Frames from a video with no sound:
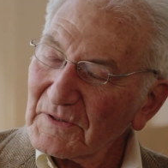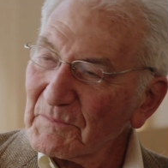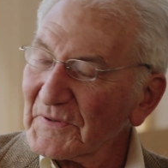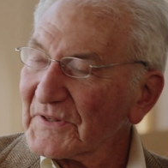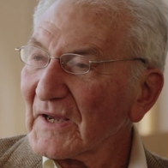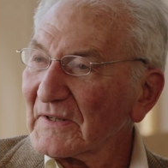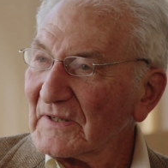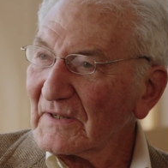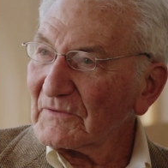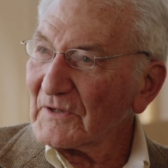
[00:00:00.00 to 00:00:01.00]

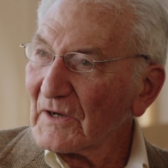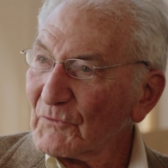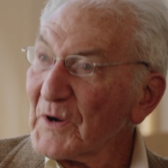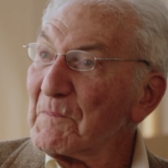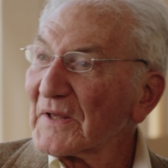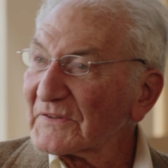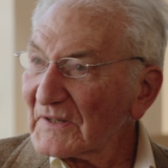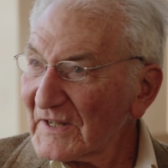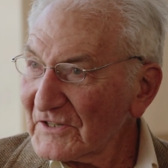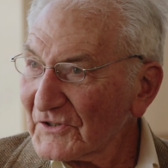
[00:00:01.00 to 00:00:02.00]
methionine
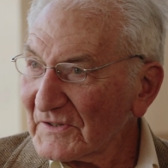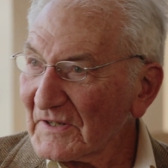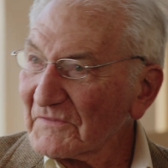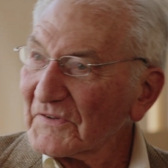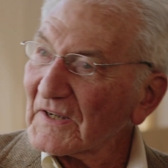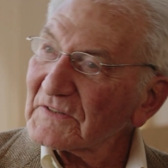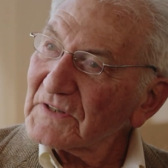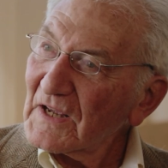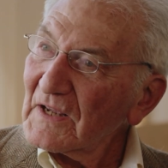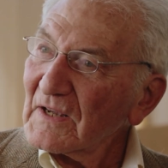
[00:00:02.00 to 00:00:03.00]
remethylation defects,
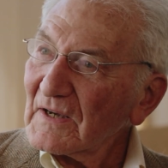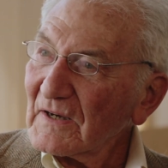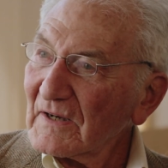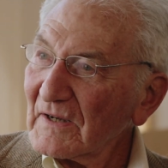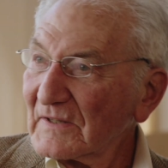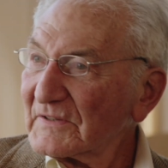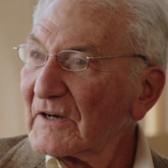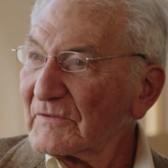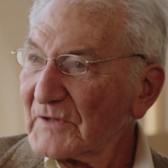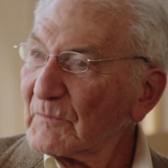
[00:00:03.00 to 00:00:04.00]
and there
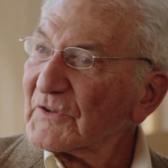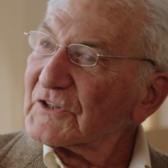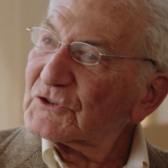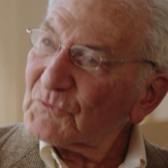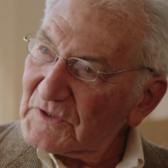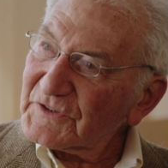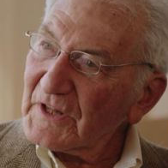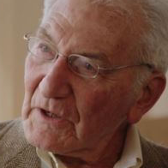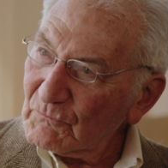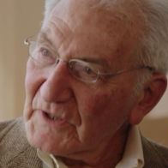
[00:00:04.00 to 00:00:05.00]
are a number. This was
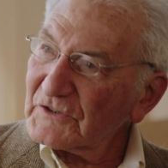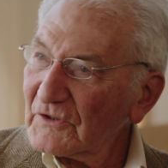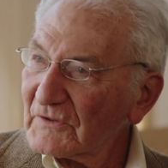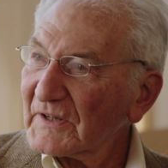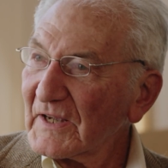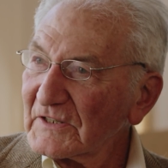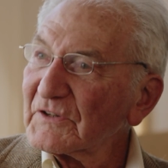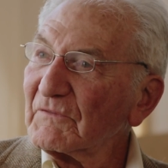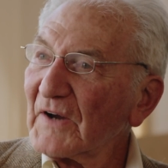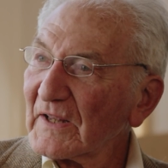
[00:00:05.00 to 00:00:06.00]
the original case
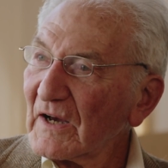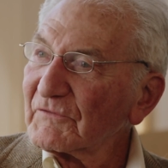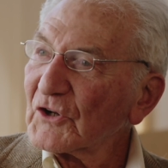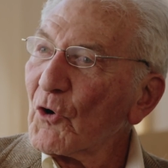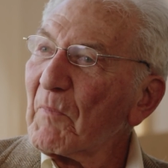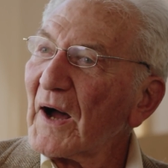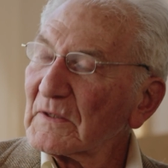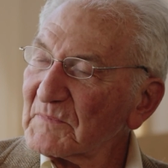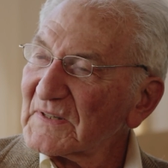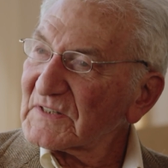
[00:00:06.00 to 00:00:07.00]
of
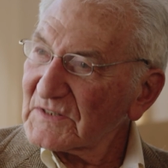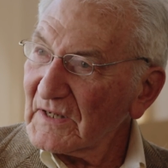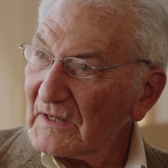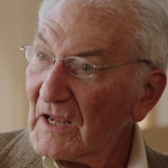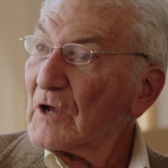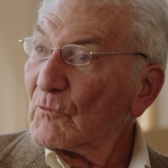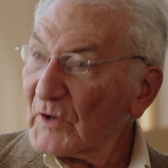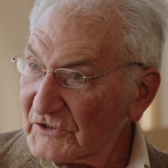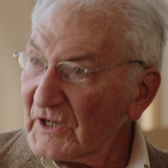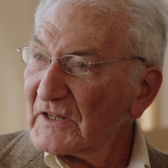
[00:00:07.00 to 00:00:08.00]
cobalamin C,
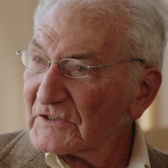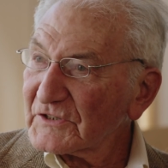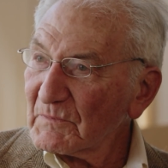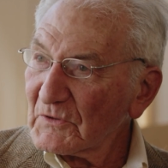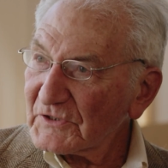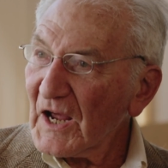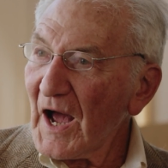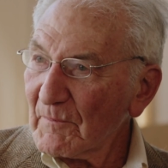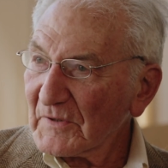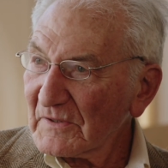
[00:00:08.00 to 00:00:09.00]
which is the most
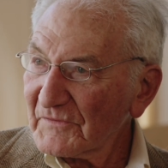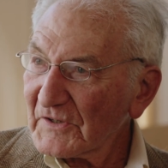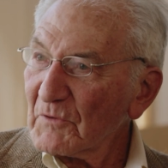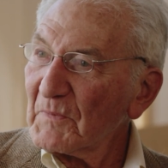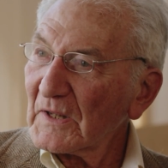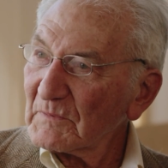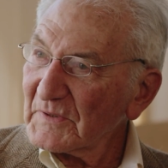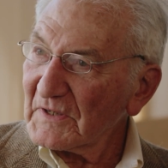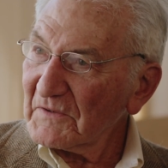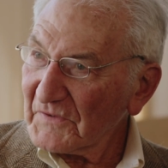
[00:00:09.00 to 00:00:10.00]
common of the cobalamin
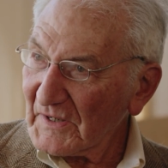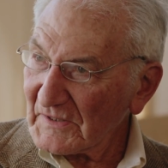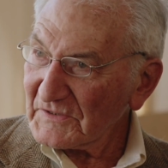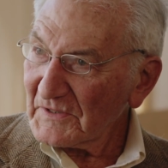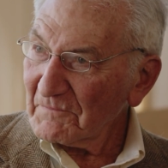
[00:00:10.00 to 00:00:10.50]
defects.